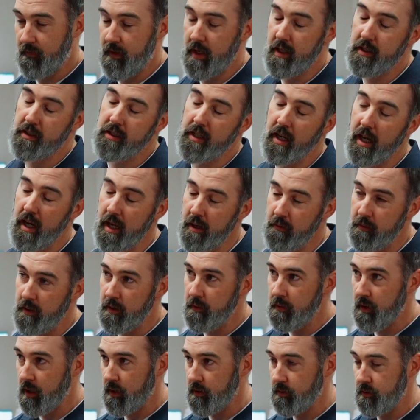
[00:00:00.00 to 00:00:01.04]
If it's tight,
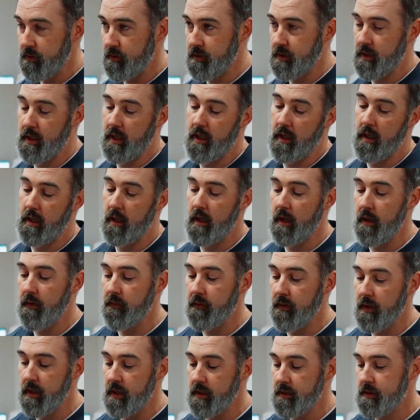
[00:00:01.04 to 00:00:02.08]
we wanna loosen it.
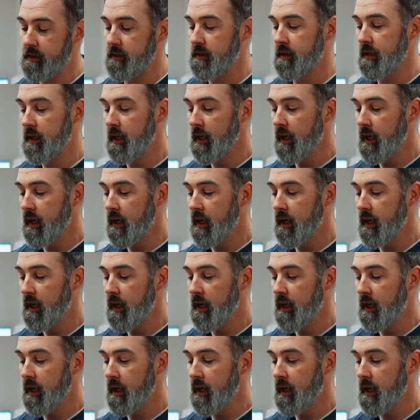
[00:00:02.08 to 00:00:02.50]
If it's